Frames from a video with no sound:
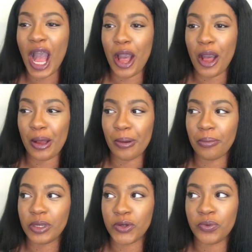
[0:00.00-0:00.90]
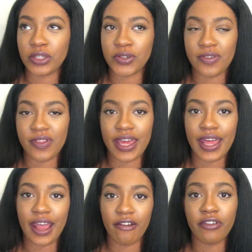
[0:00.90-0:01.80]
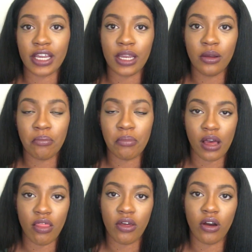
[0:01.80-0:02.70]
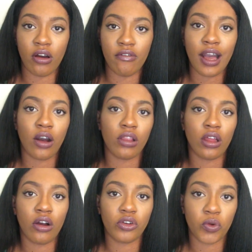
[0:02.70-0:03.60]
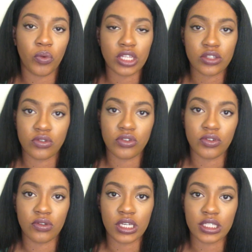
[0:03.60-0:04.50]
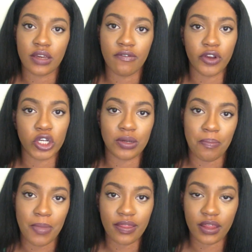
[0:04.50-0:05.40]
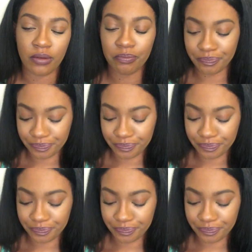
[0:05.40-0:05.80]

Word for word: Um, you would do that every month of how long you want to do this inversion method